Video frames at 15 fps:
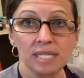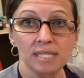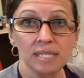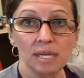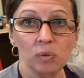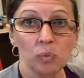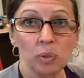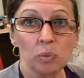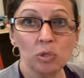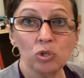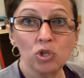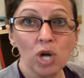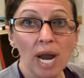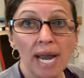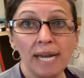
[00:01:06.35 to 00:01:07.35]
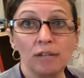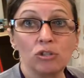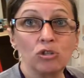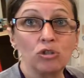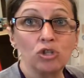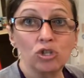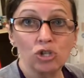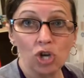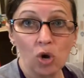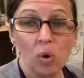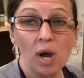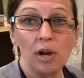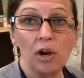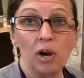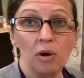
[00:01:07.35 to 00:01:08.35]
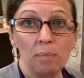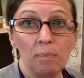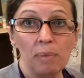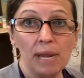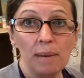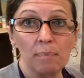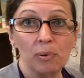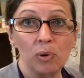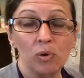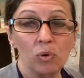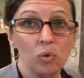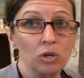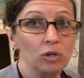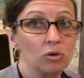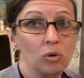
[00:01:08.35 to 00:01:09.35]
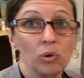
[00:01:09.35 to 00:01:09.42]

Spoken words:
that we were trying to show on our paper or